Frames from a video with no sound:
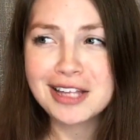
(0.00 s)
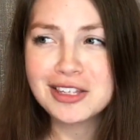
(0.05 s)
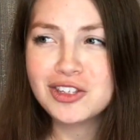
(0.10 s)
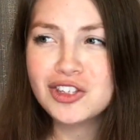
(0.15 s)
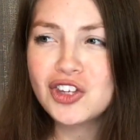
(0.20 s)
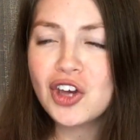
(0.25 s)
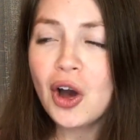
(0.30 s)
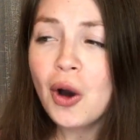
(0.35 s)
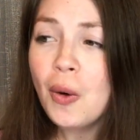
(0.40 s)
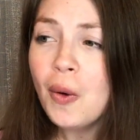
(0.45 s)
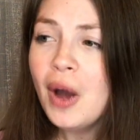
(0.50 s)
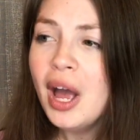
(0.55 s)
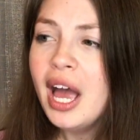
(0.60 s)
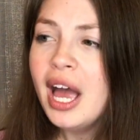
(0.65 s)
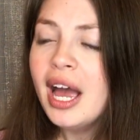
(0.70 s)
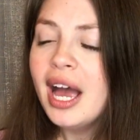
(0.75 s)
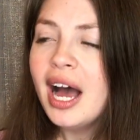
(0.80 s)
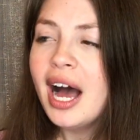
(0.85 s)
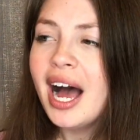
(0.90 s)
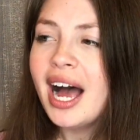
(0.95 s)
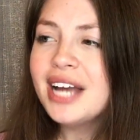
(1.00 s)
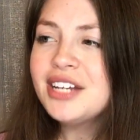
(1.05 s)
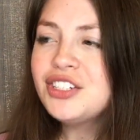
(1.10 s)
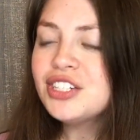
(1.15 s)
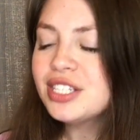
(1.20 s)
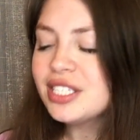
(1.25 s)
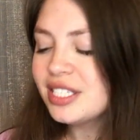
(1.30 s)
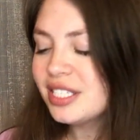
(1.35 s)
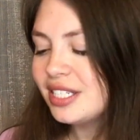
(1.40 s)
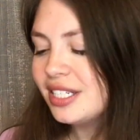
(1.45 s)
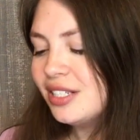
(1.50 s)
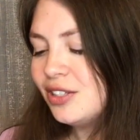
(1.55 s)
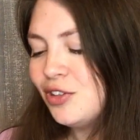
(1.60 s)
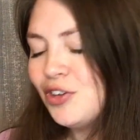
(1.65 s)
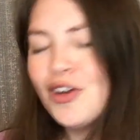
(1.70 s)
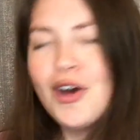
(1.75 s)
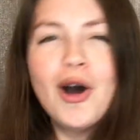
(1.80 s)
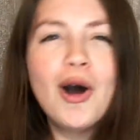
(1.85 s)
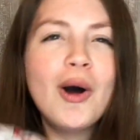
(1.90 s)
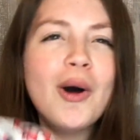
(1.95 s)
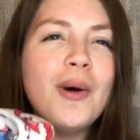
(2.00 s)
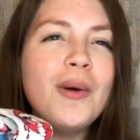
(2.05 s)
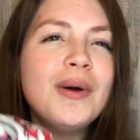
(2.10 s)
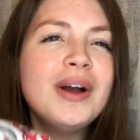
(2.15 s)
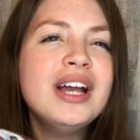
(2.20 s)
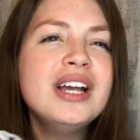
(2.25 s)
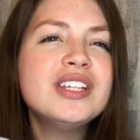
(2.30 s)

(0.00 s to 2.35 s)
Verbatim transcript: So I just know.